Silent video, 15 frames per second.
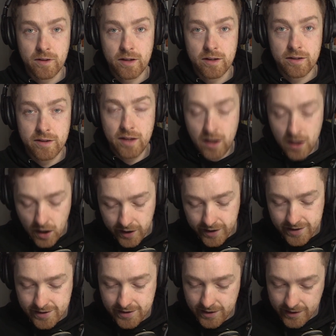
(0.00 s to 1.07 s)

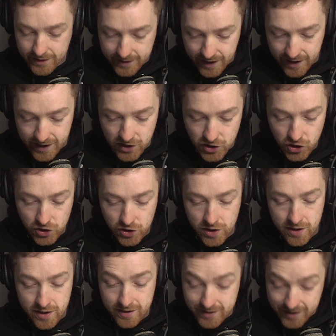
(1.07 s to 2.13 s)
lights and the gauges,
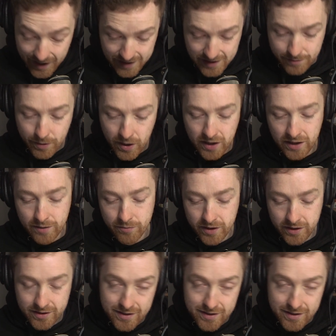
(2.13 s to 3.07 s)
test the parking brake,